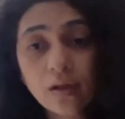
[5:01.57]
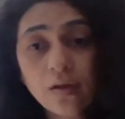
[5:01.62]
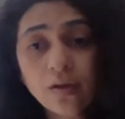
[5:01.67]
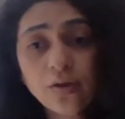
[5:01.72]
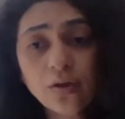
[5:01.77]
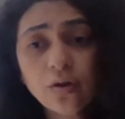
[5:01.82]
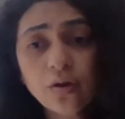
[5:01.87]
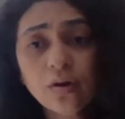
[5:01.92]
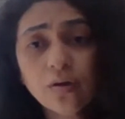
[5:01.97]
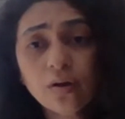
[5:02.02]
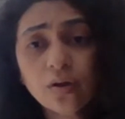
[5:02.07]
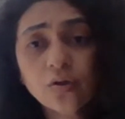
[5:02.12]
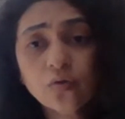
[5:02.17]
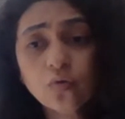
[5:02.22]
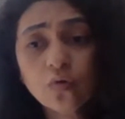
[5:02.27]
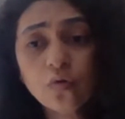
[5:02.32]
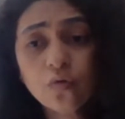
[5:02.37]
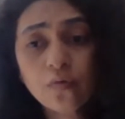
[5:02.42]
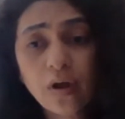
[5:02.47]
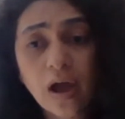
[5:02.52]
Yeah,
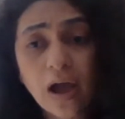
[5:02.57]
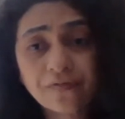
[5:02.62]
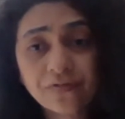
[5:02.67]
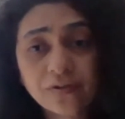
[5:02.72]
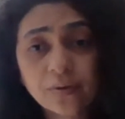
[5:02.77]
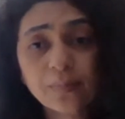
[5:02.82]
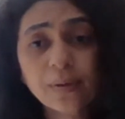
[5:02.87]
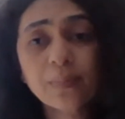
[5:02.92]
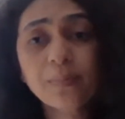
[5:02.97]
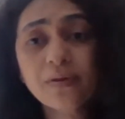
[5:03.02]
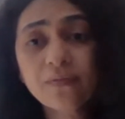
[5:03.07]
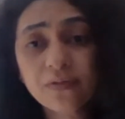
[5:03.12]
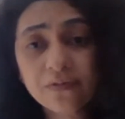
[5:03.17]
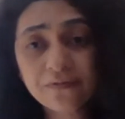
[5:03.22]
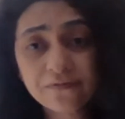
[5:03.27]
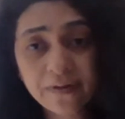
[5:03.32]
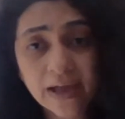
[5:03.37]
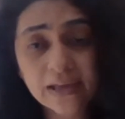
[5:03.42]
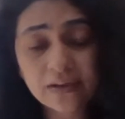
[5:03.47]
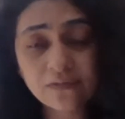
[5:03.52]
after maybe
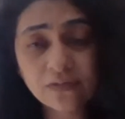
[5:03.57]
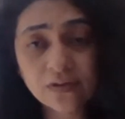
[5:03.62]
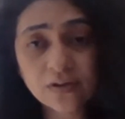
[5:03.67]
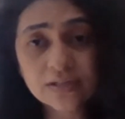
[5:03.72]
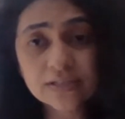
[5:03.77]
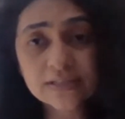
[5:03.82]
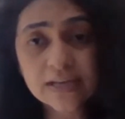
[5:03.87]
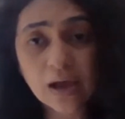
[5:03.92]
even 5 years